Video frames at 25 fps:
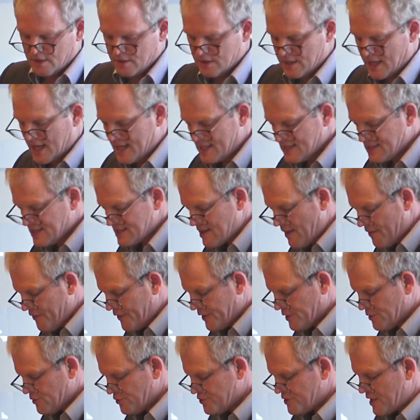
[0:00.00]
has
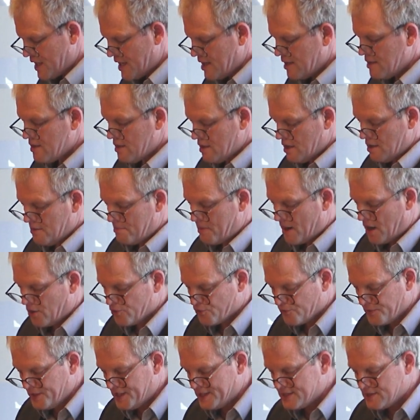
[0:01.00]
something to say
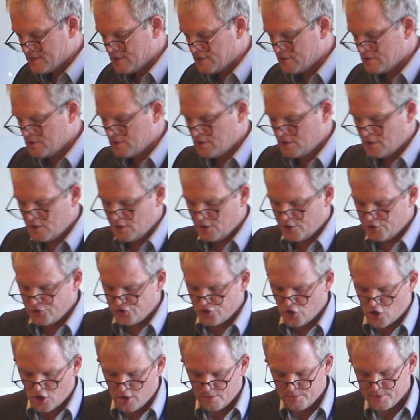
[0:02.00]
about recent
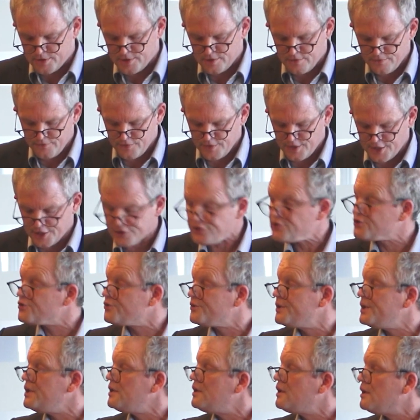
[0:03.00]
German
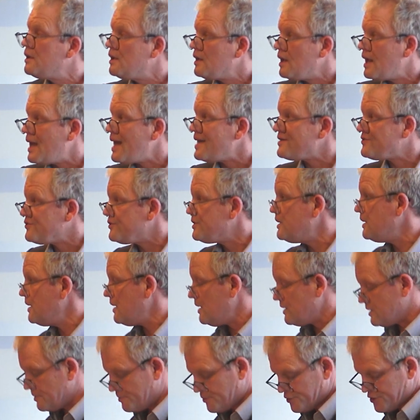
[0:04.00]
history, as the
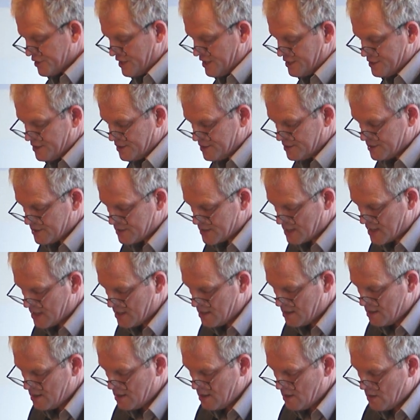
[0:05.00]
interpretations
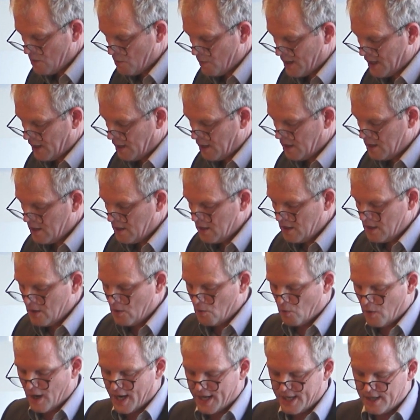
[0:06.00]
say, well,
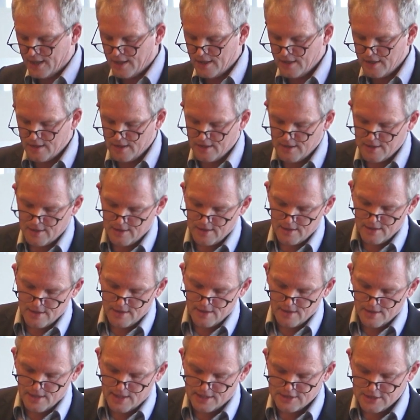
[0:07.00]
why
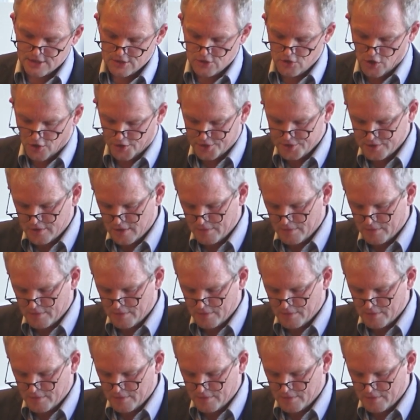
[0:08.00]
is it not